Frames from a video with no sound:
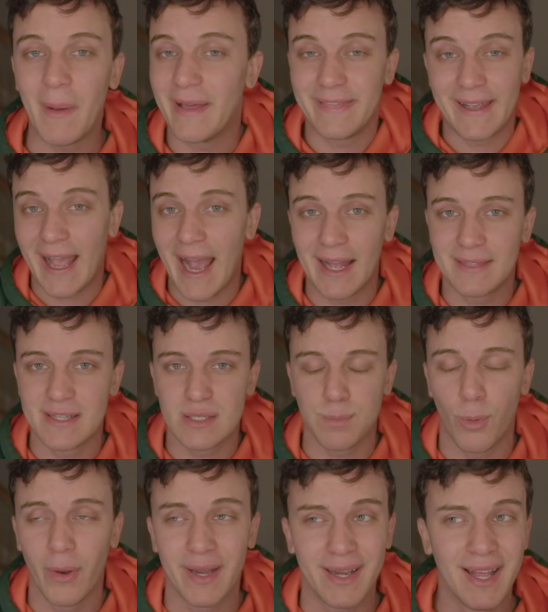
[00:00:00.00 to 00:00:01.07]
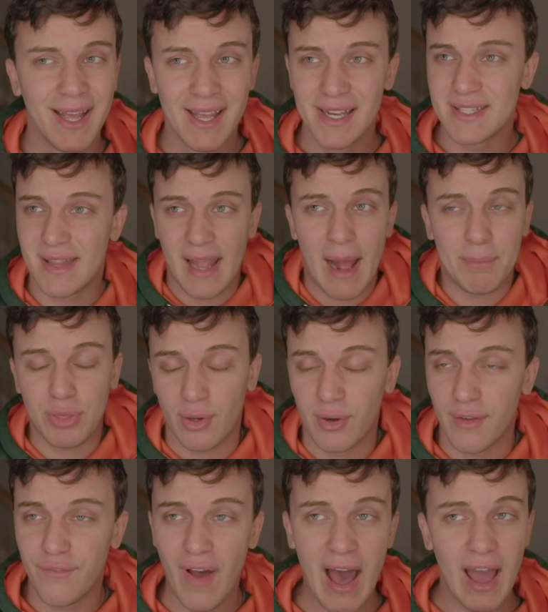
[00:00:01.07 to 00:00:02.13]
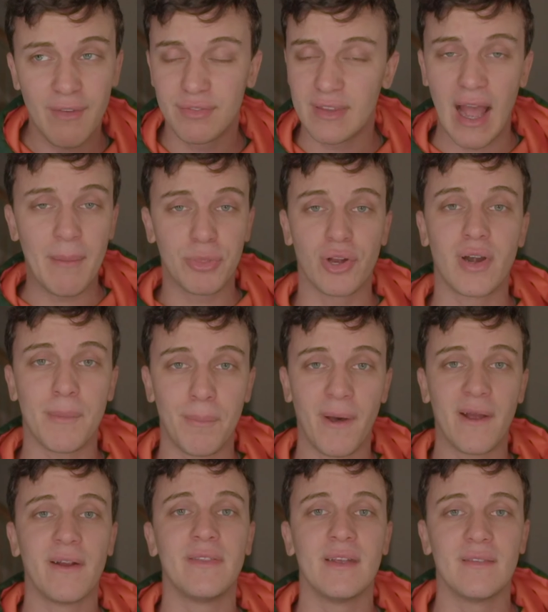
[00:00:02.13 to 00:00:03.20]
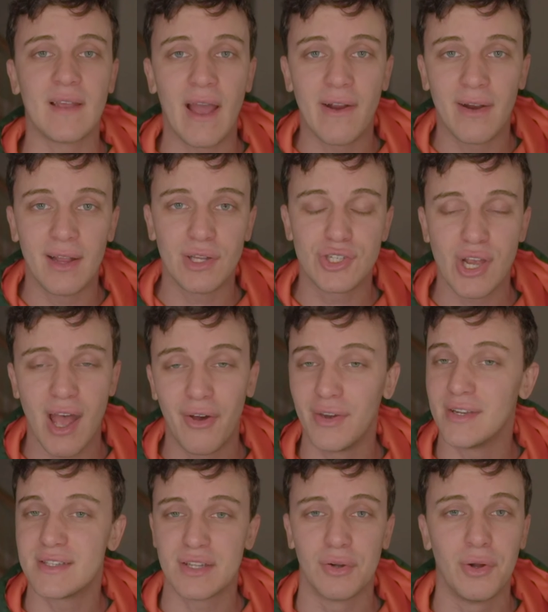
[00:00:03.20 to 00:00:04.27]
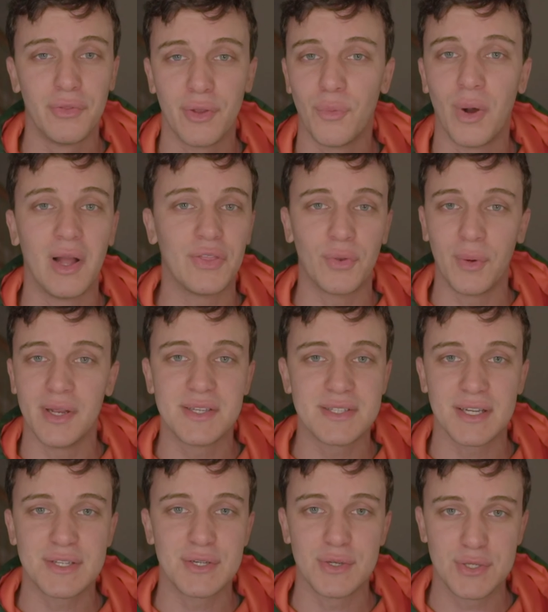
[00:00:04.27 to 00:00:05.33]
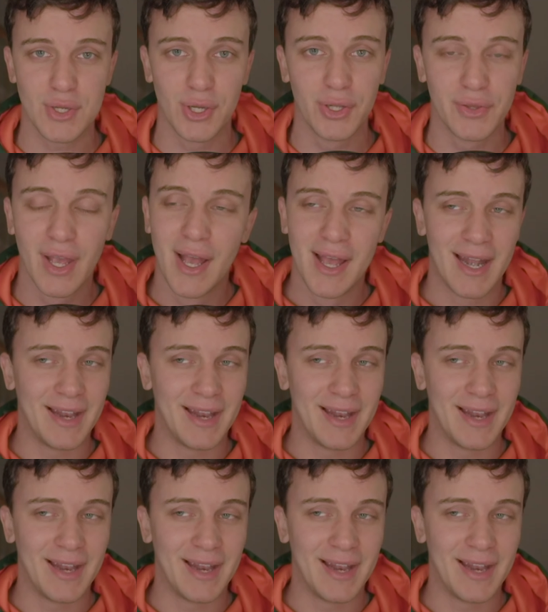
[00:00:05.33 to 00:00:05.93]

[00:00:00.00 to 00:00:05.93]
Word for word: I think at this point he's a top 35, top 30 player in the entire NHL, and he's still only what 26 years old,